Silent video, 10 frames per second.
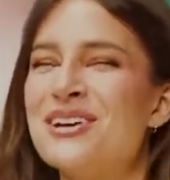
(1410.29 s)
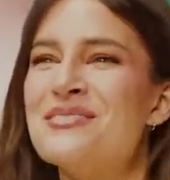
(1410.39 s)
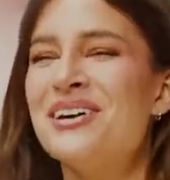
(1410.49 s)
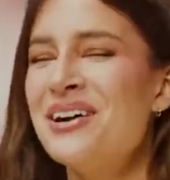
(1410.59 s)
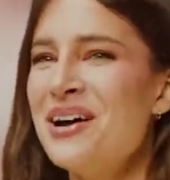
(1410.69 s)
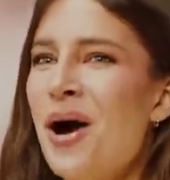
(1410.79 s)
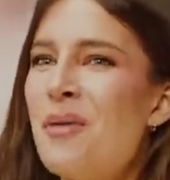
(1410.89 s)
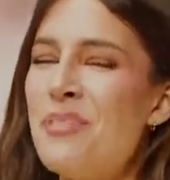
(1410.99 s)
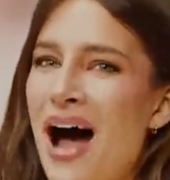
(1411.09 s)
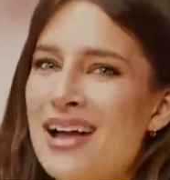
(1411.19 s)
I love
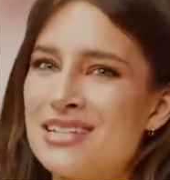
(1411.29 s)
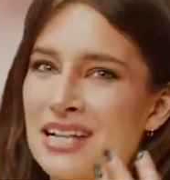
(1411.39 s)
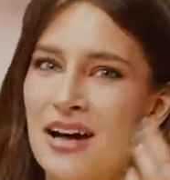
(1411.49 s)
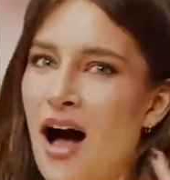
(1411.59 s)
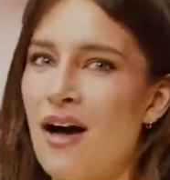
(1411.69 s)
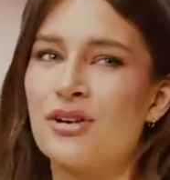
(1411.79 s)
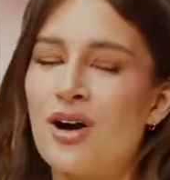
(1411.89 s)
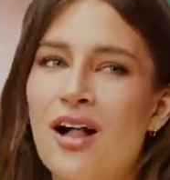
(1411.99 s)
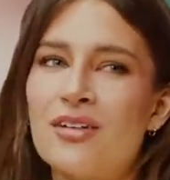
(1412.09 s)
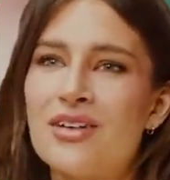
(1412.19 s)
the But to
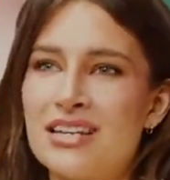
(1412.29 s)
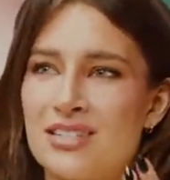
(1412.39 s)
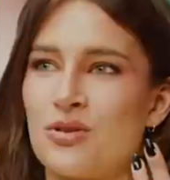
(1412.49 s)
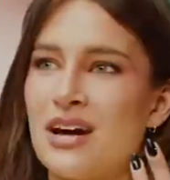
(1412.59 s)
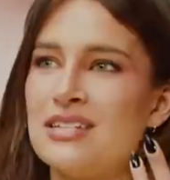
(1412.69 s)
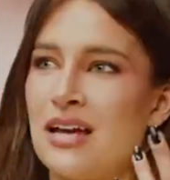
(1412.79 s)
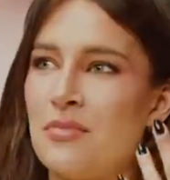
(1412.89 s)
cover all of it, it's crazy.